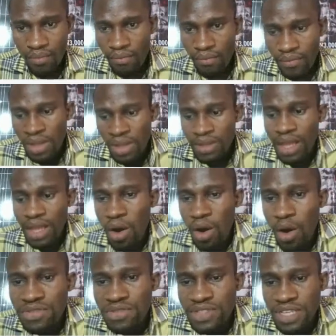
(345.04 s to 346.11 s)
Now
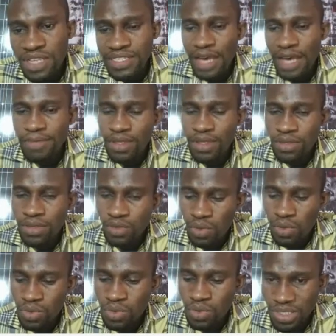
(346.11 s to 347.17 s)
offset helps us
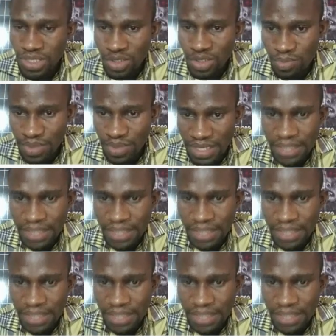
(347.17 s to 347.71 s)
to duplicate.